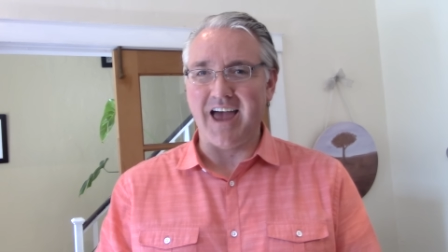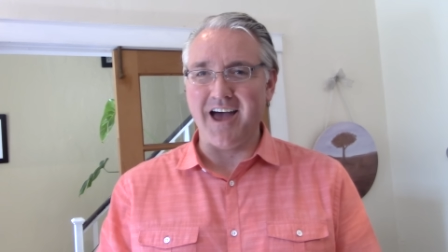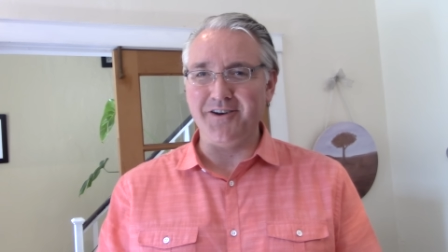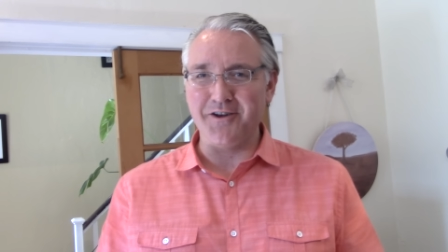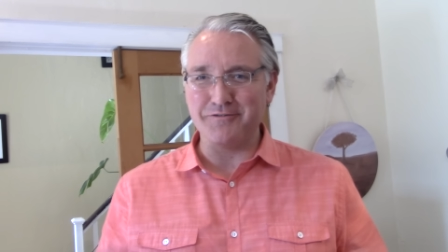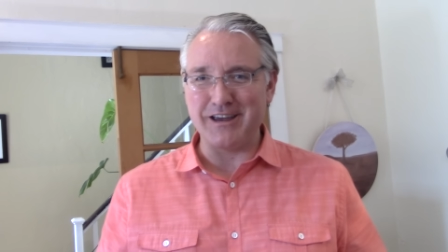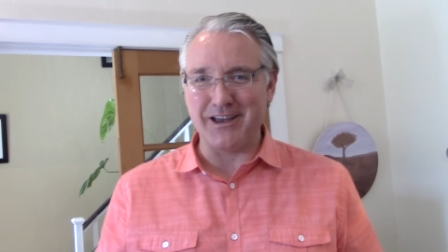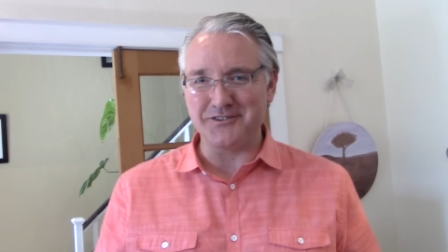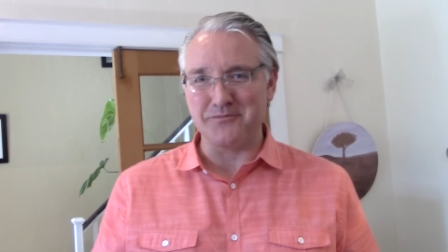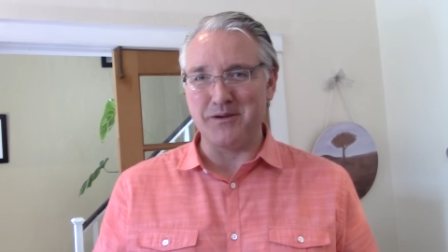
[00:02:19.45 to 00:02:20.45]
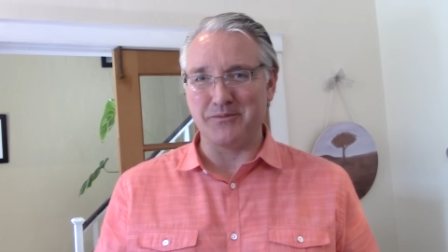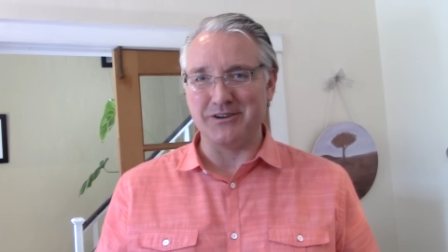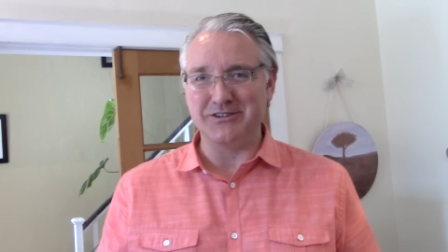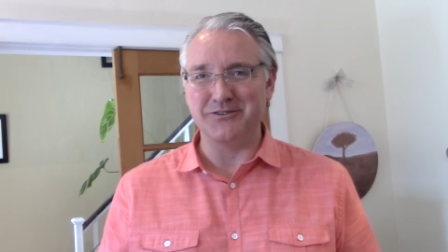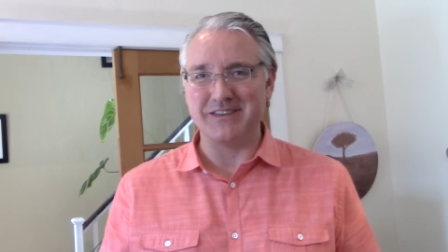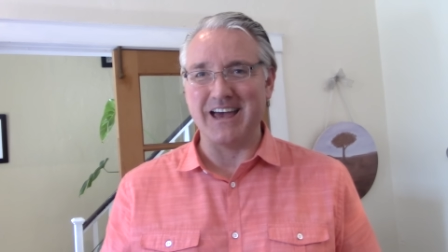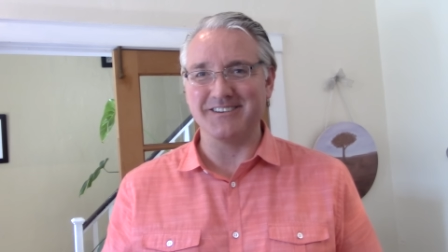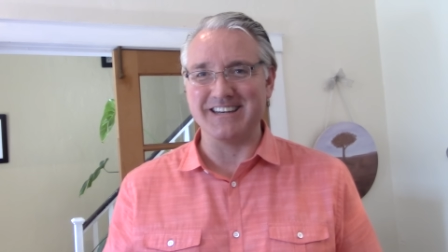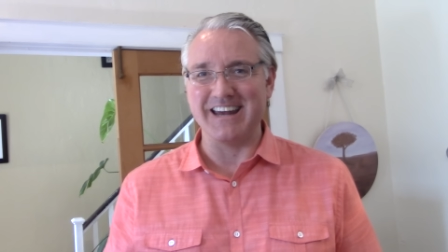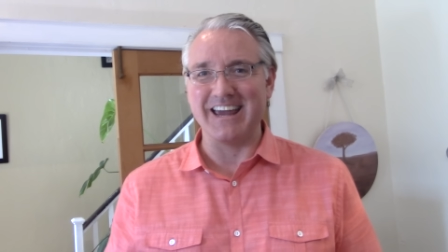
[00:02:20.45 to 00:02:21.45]
I don't know if you guys remember in
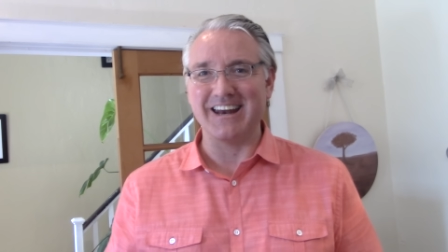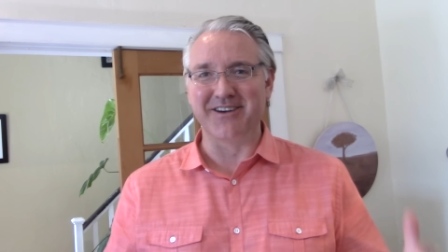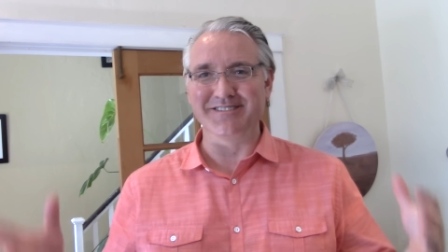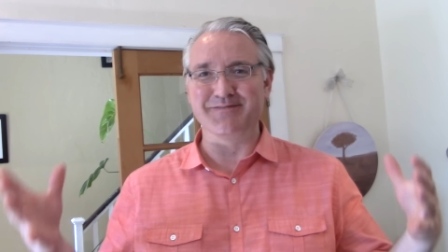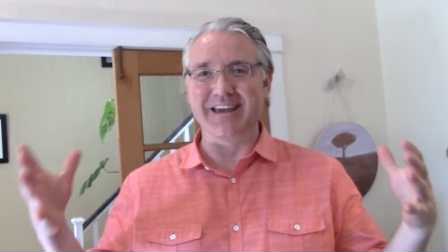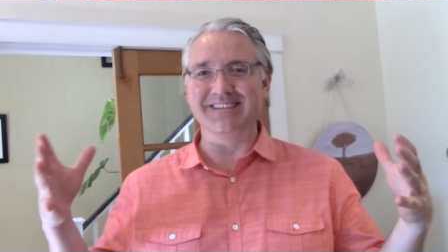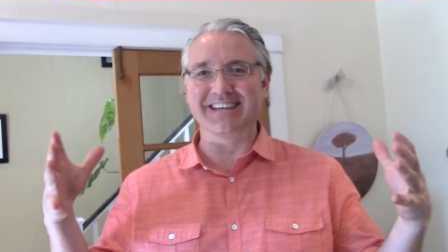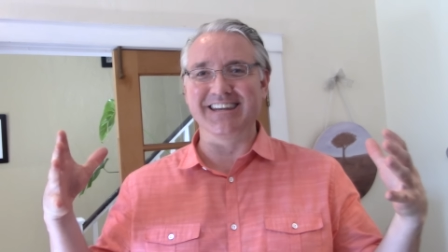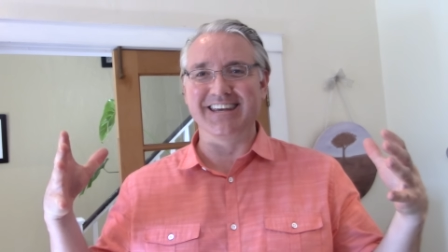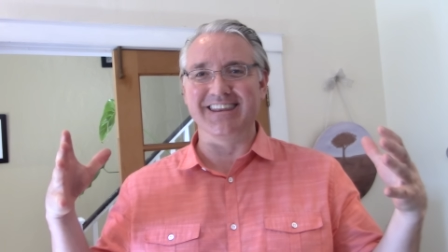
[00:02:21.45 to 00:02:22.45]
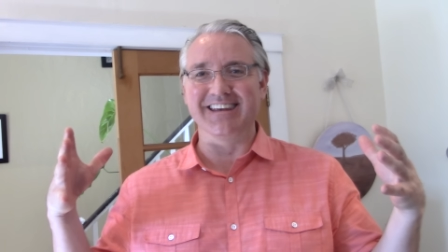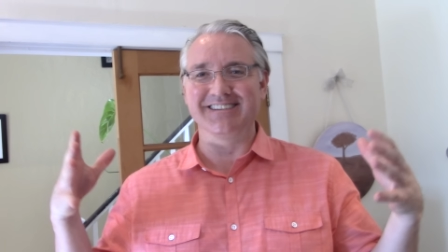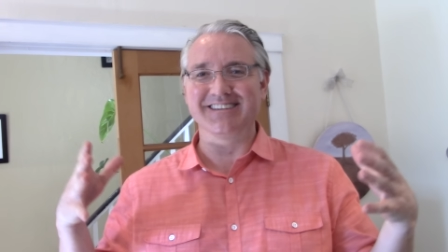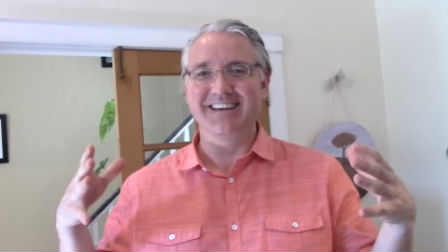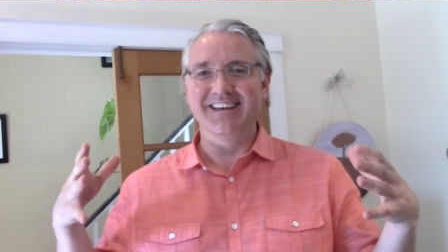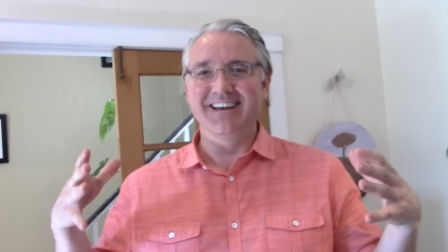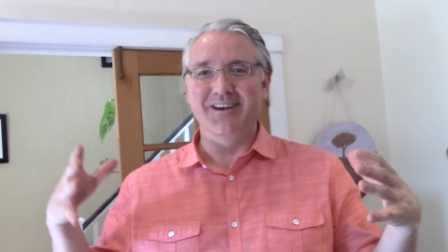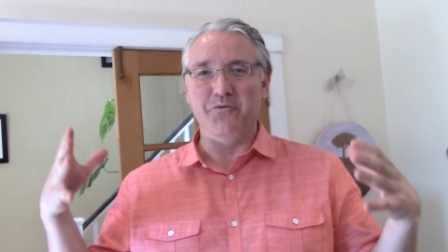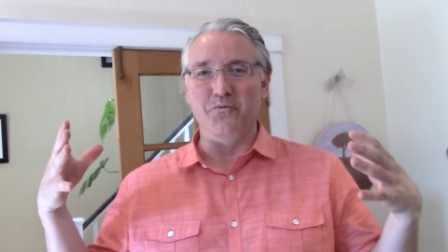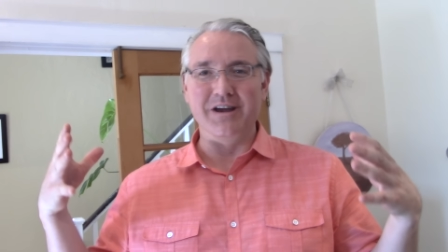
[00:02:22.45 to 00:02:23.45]
2008, I was basically in this
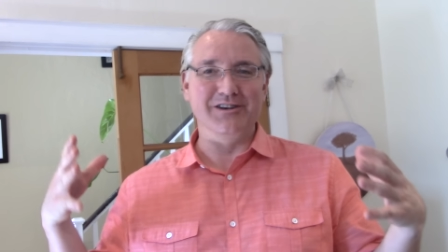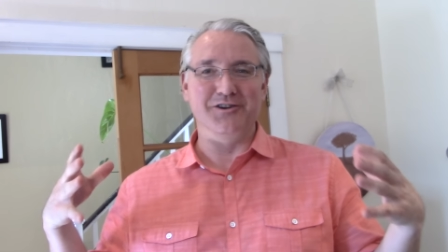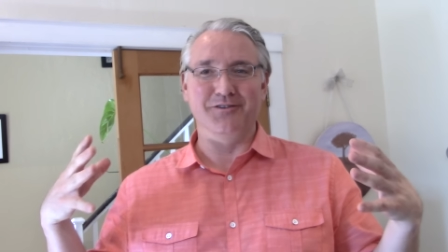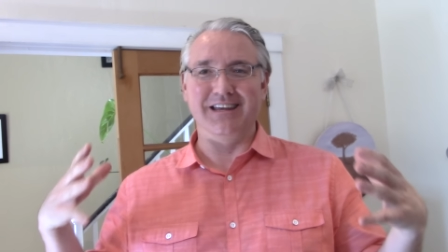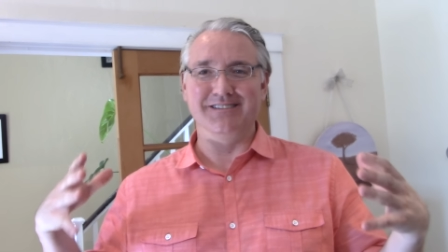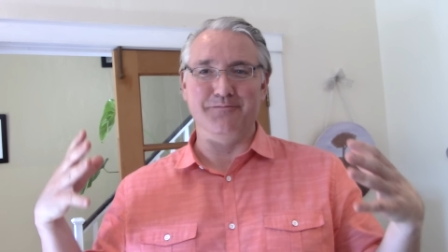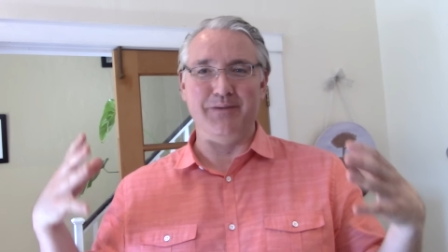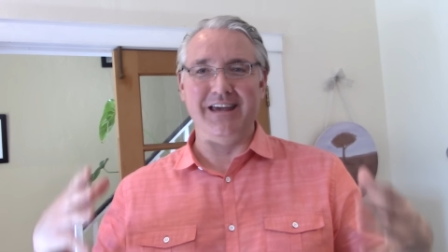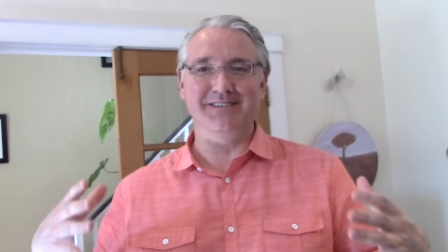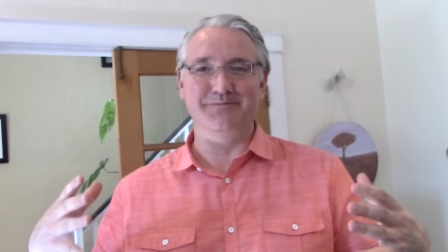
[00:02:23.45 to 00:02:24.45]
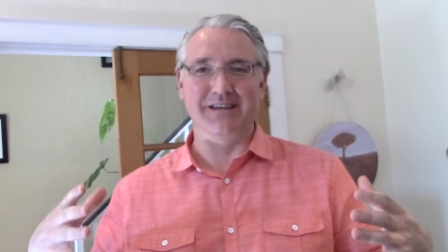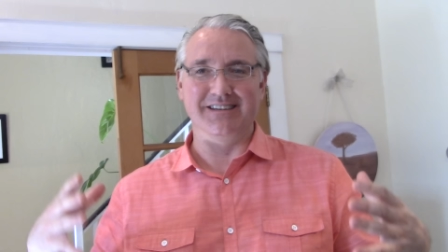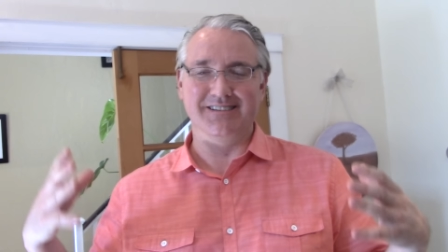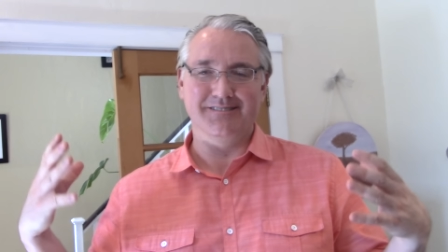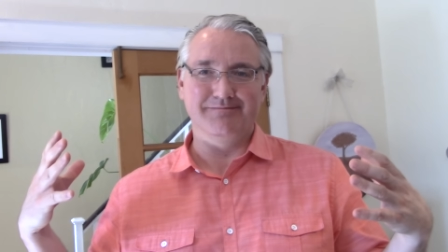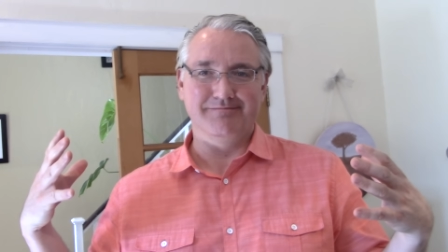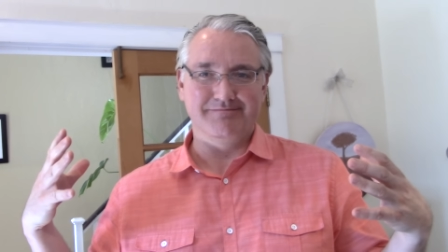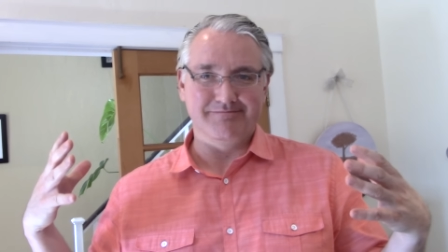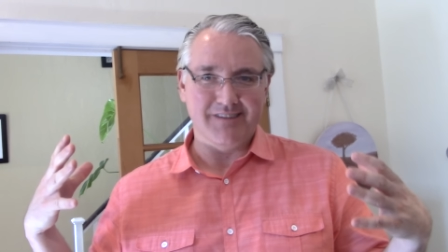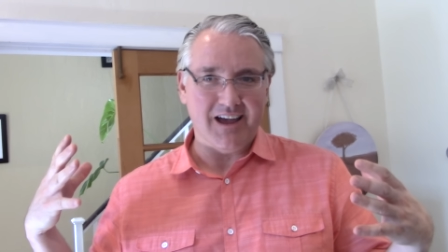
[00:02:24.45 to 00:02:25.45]
windowless basement
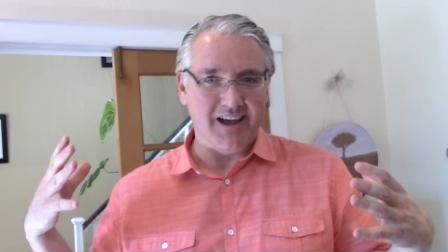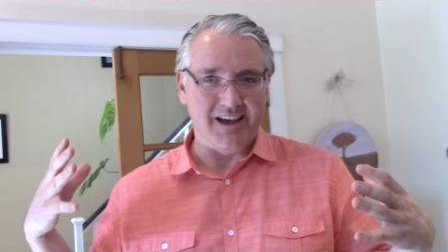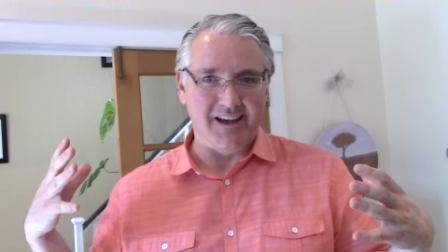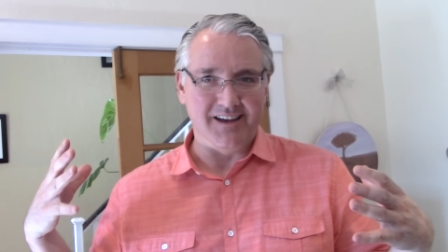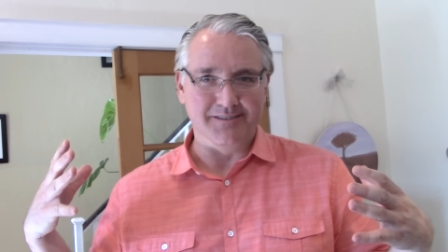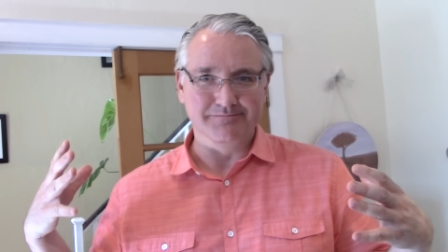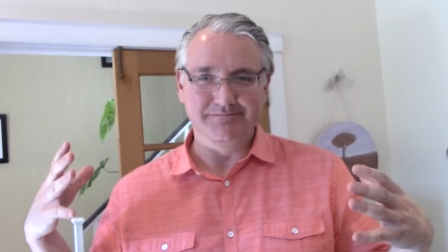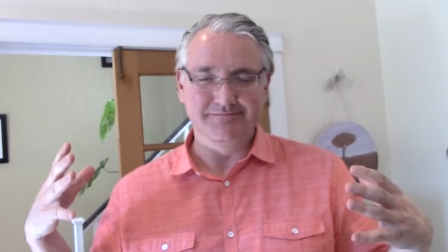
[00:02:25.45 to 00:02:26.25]
uh,